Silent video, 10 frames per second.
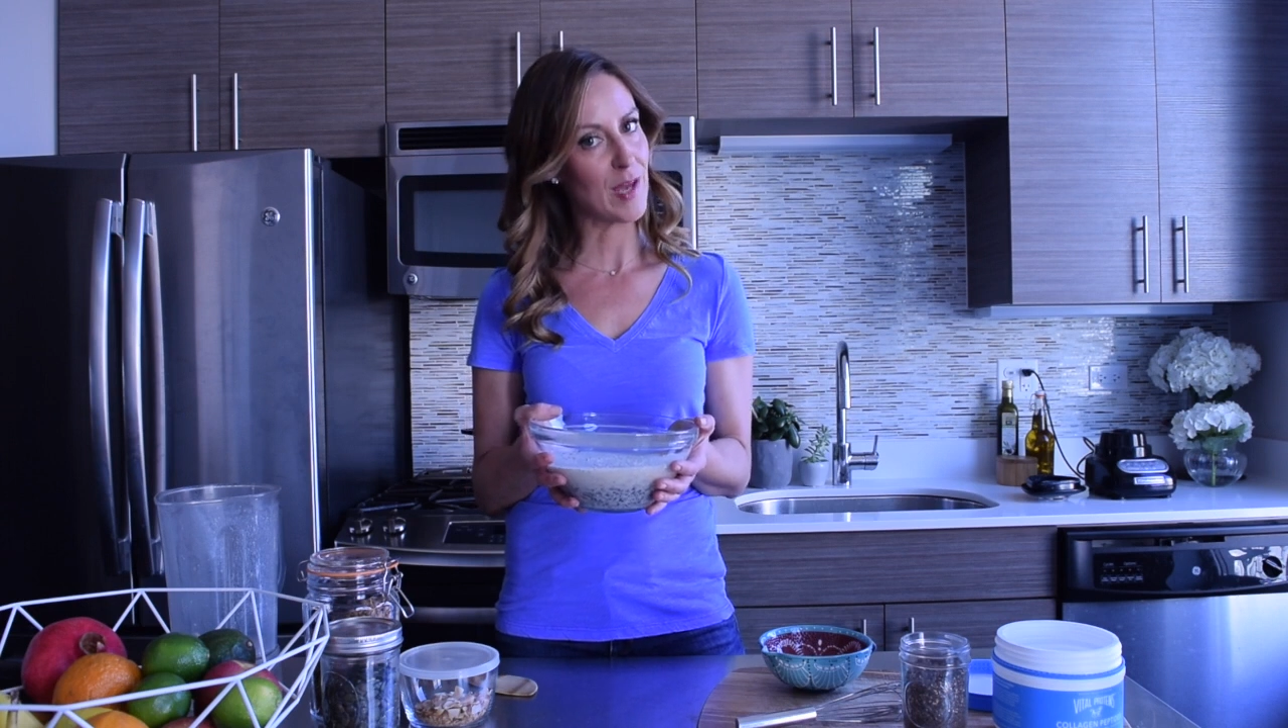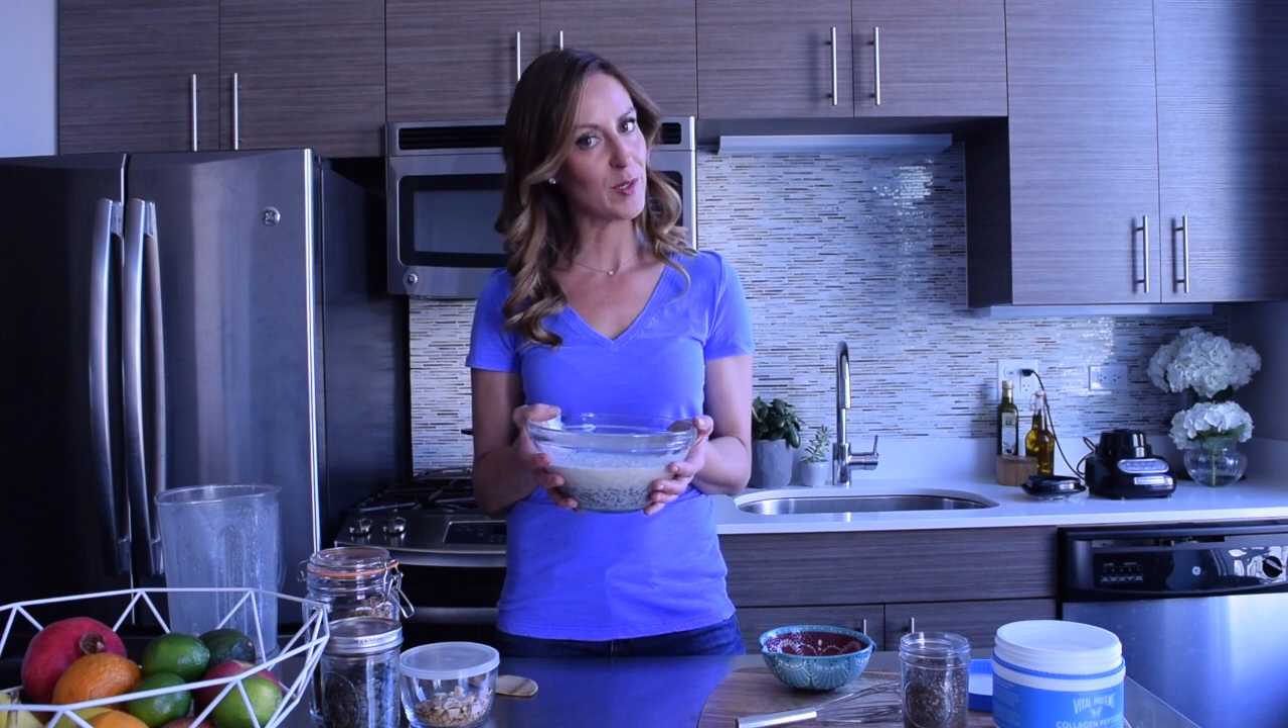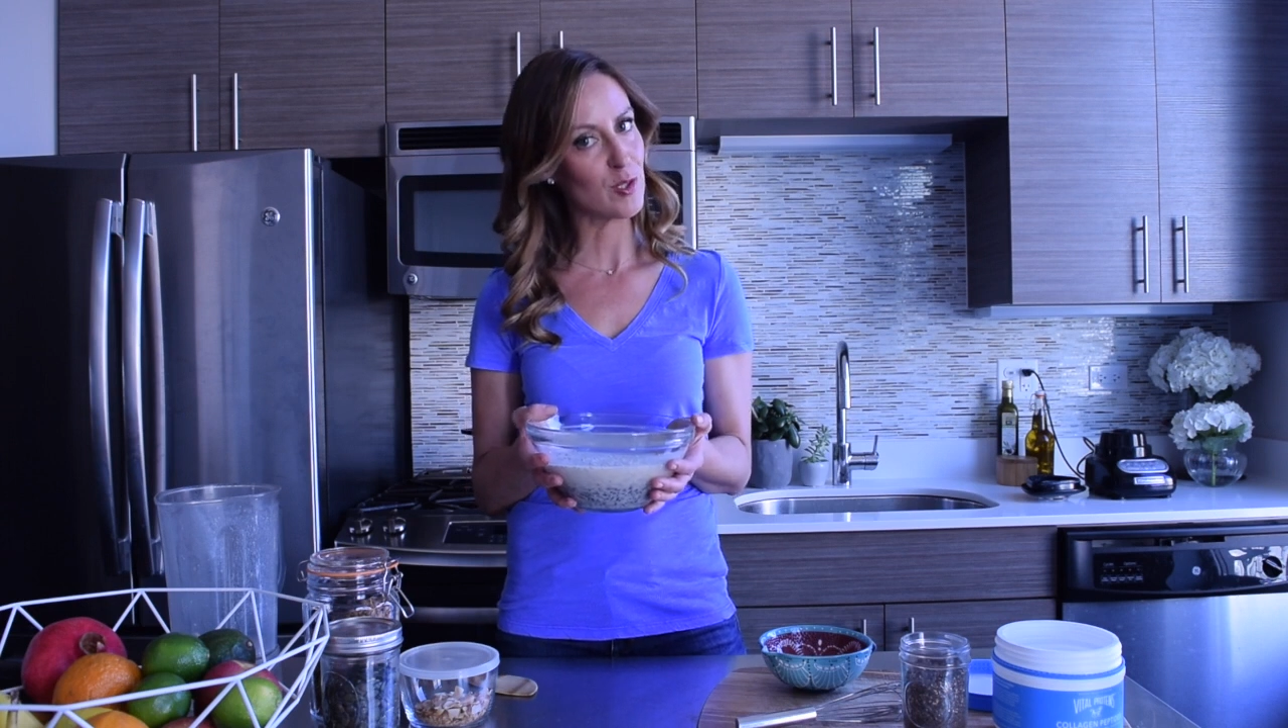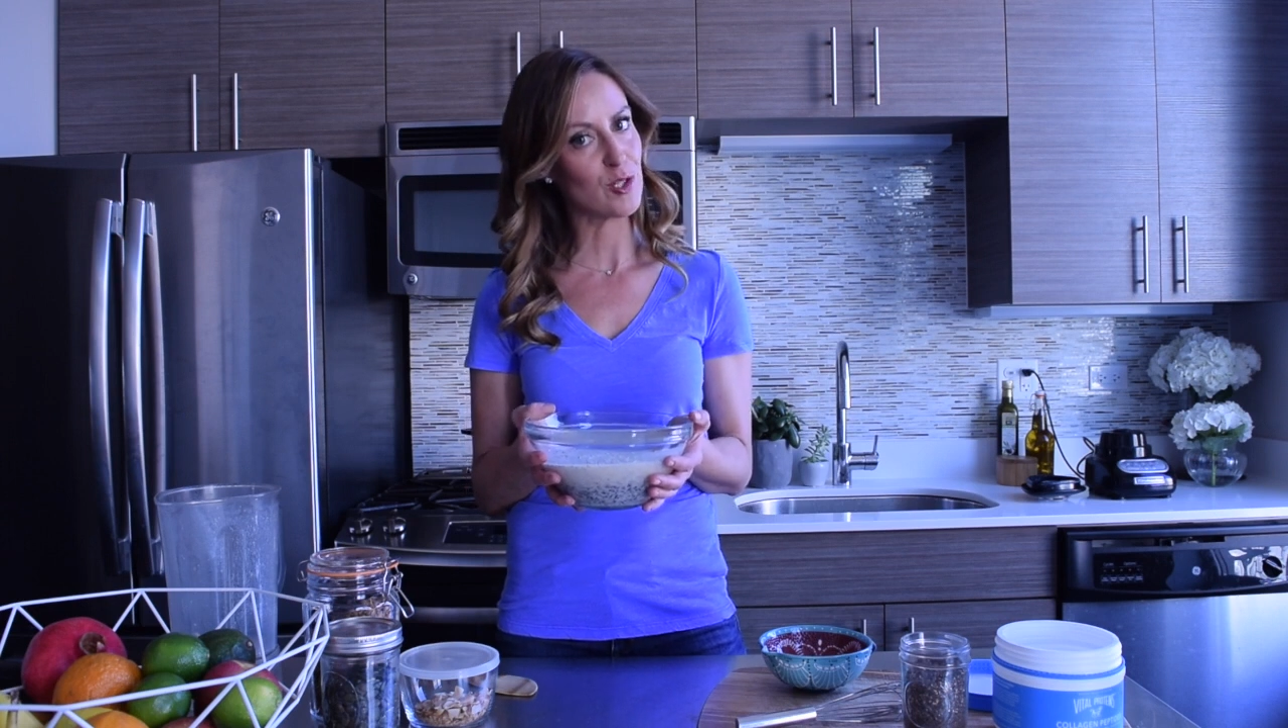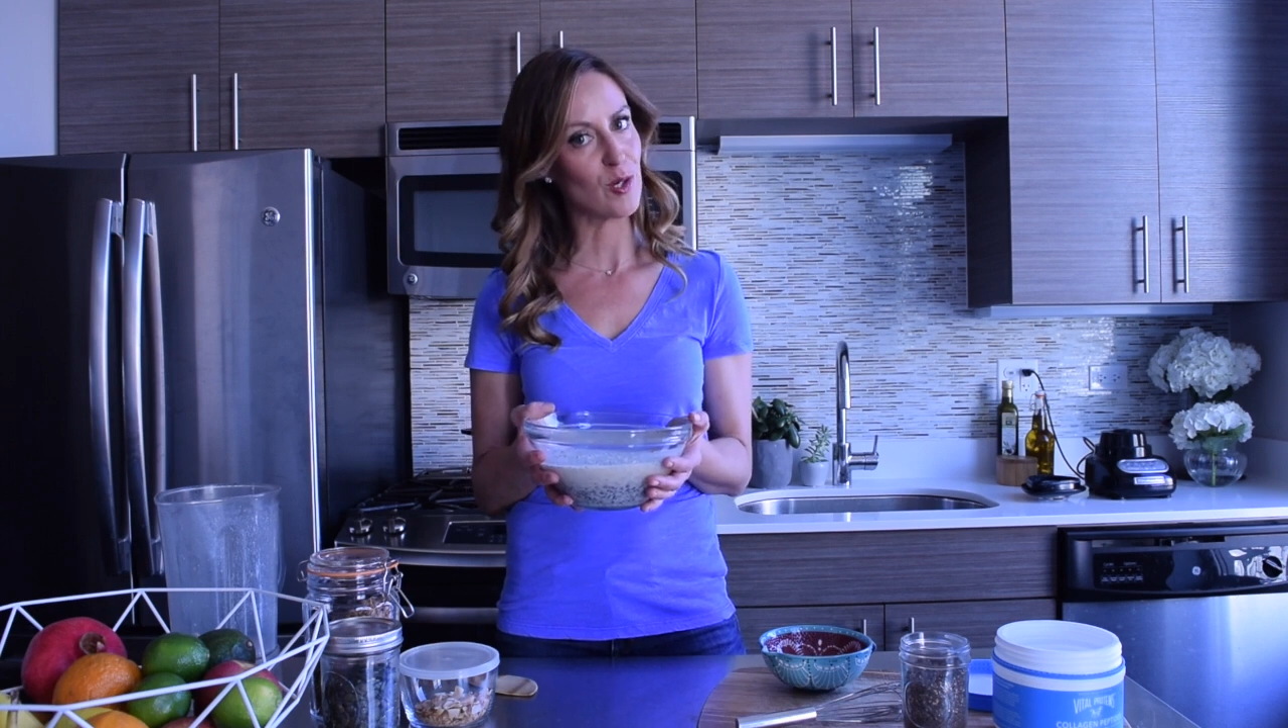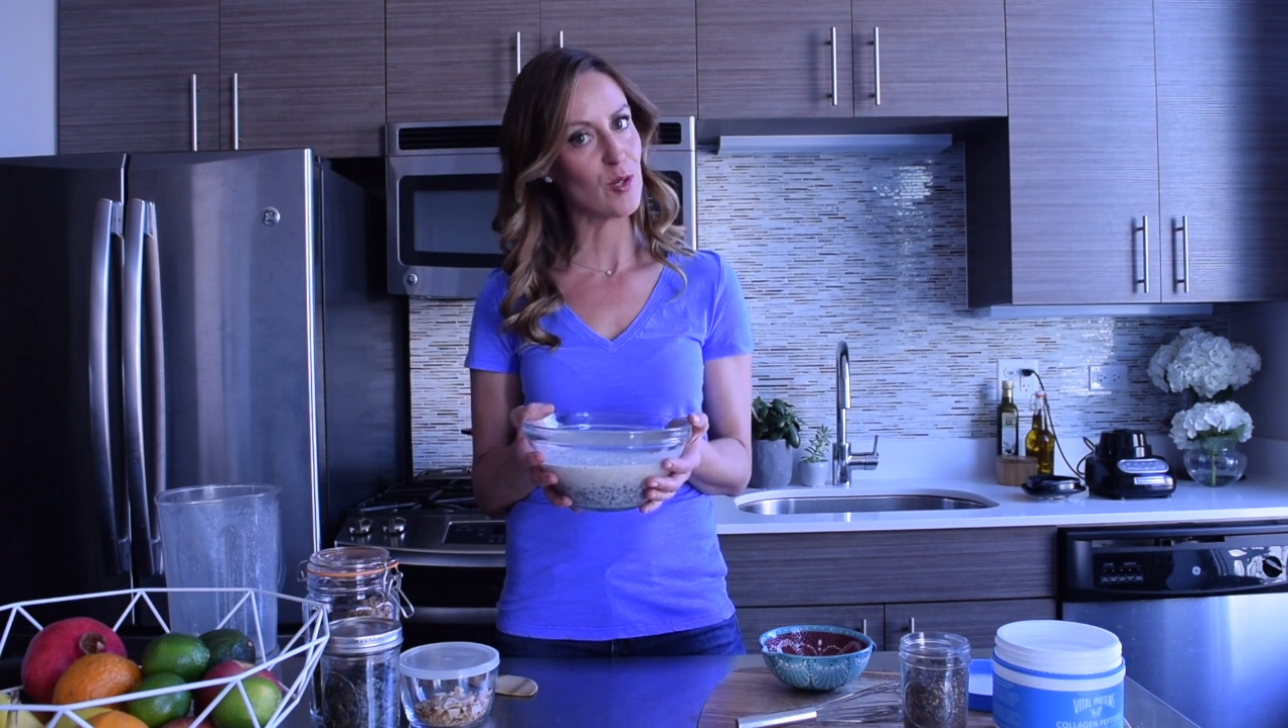I'm gonna show